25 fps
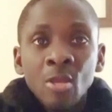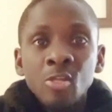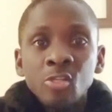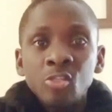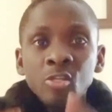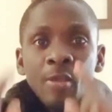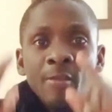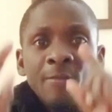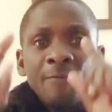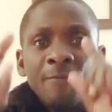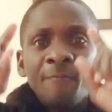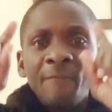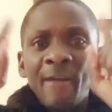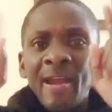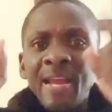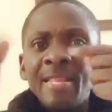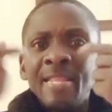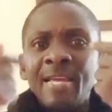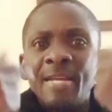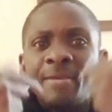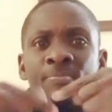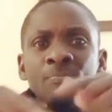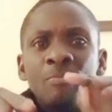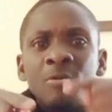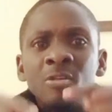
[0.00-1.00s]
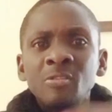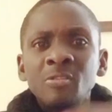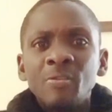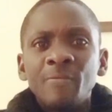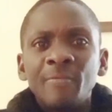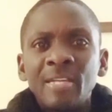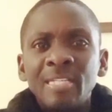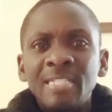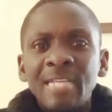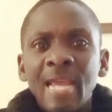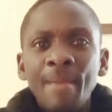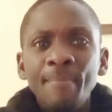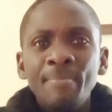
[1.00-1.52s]
So you find that most of
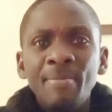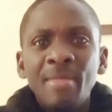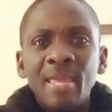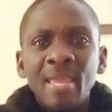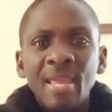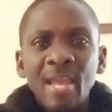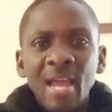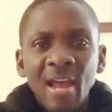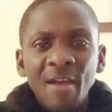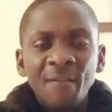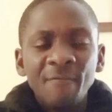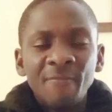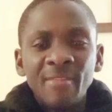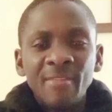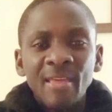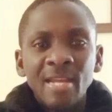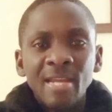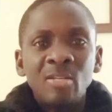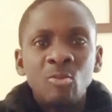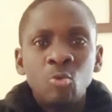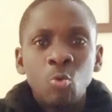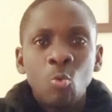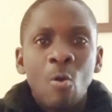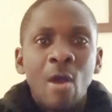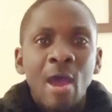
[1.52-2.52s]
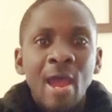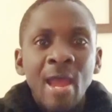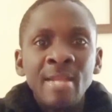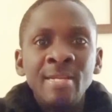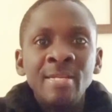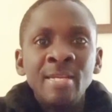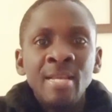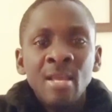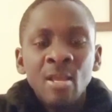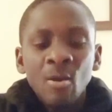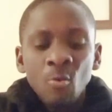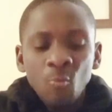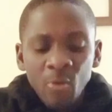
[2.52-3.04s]
the time they have that word
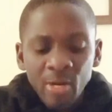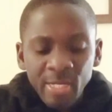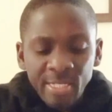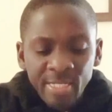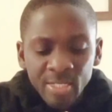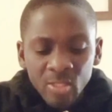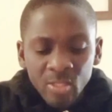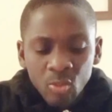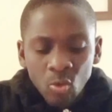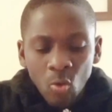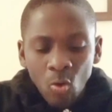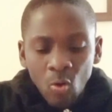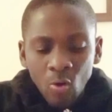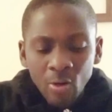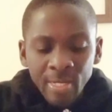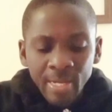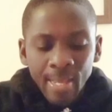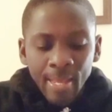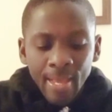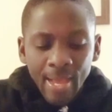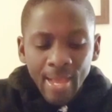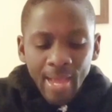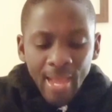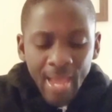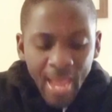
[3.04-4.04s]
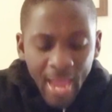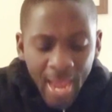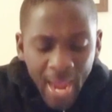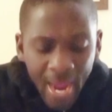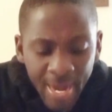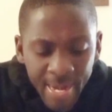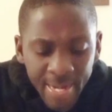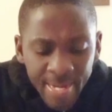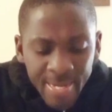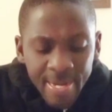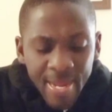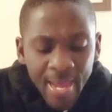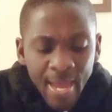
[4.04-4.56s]
which is called
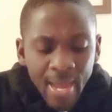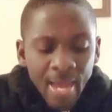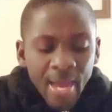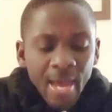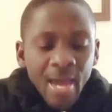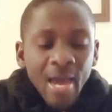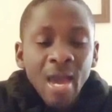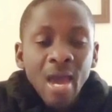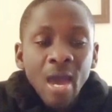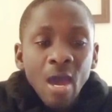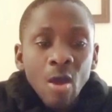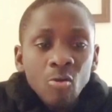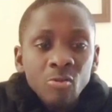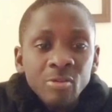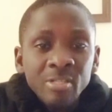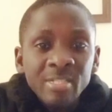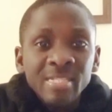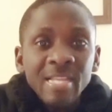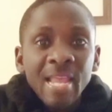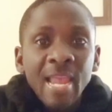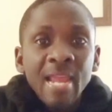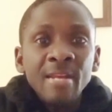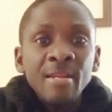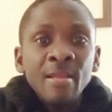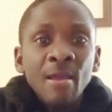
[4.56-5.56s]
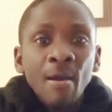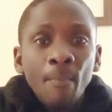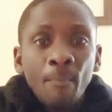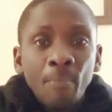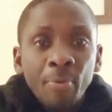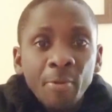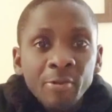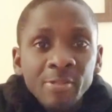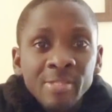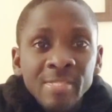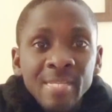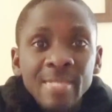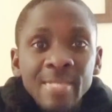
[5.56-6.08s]
under outside
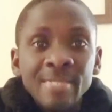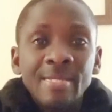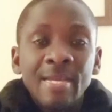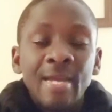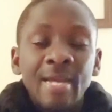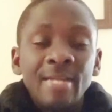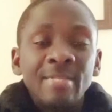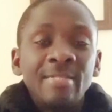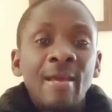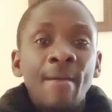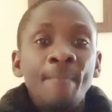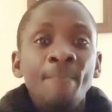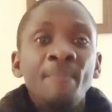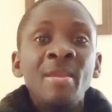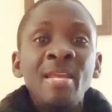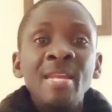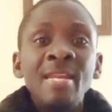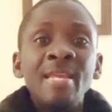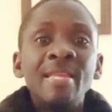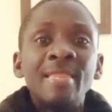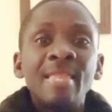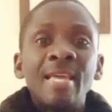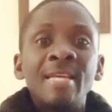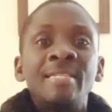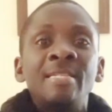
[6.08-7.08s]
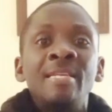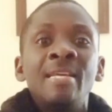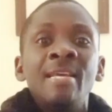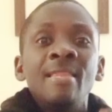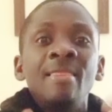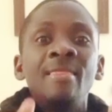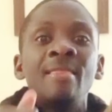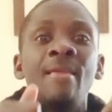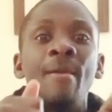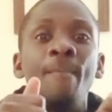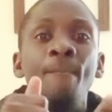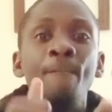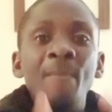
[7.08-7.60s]
process Qatar, meaning that
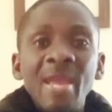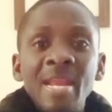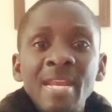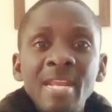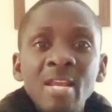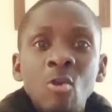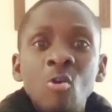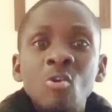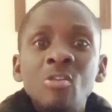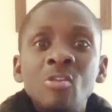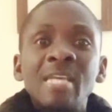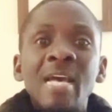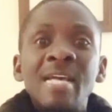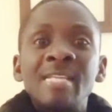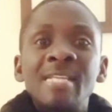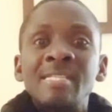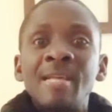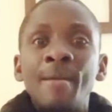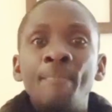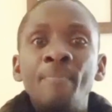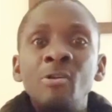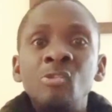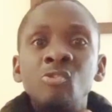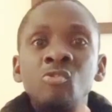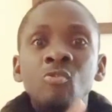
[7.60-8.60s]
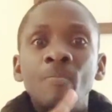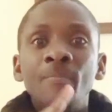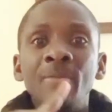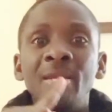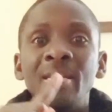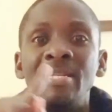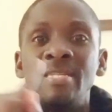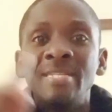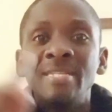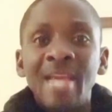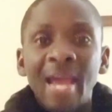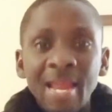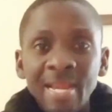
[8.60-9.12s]
the medicals are supposed to be
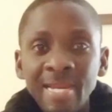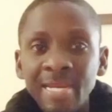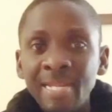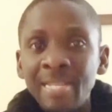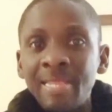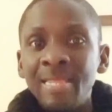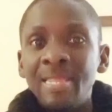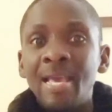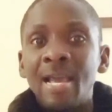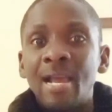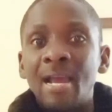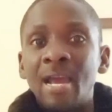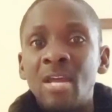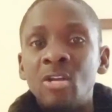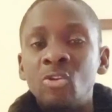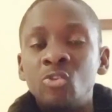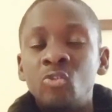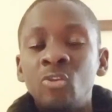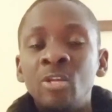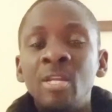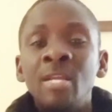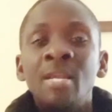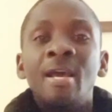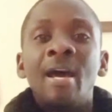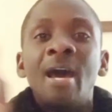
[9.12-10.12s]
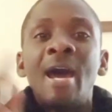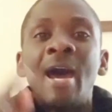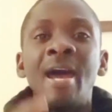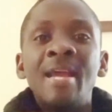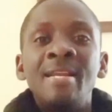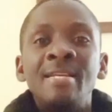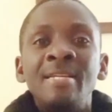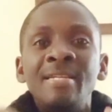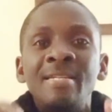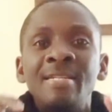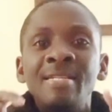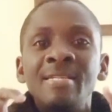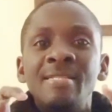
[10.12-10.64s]
done in their country,
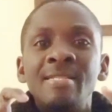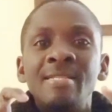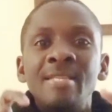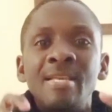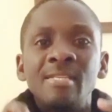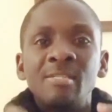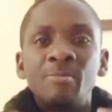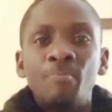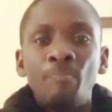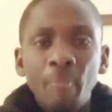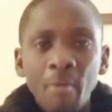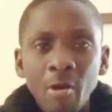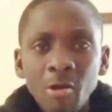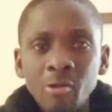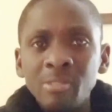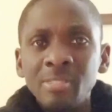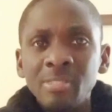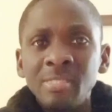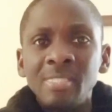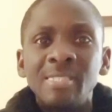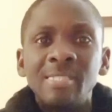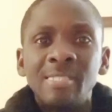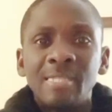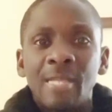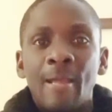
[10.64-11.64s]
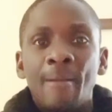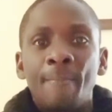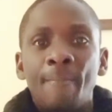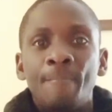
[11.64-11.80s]
and it is the sponsor